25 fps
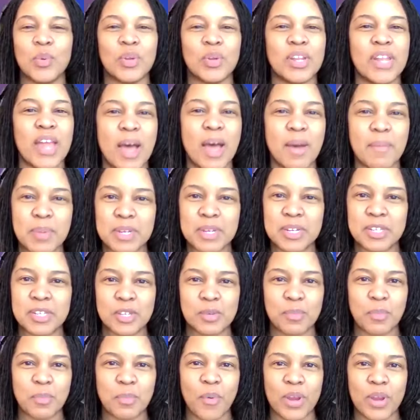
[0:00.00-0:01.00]
You will not
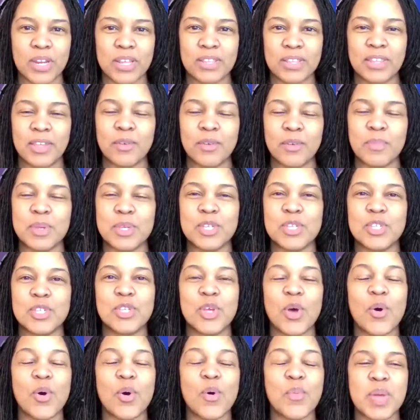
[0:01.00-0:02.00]
be disappointed. There'll
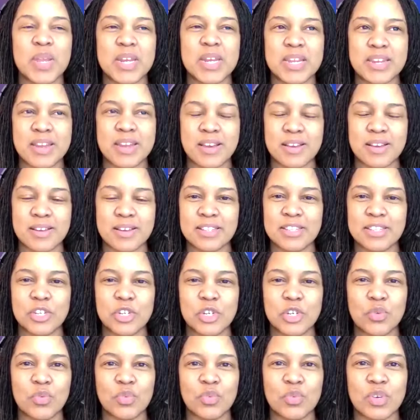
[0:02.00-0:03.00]
be so many
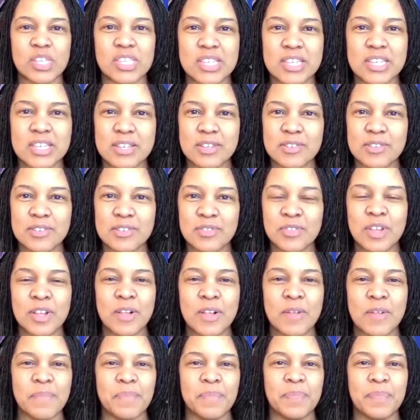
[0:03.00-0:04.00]
nuggets that you'll
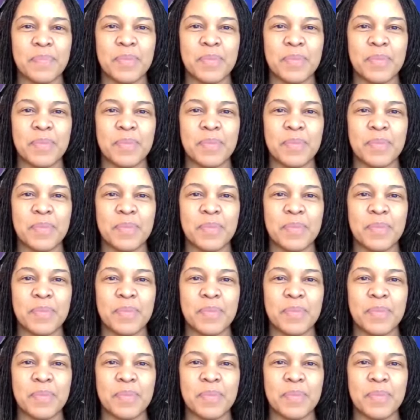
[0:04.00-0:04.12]
receive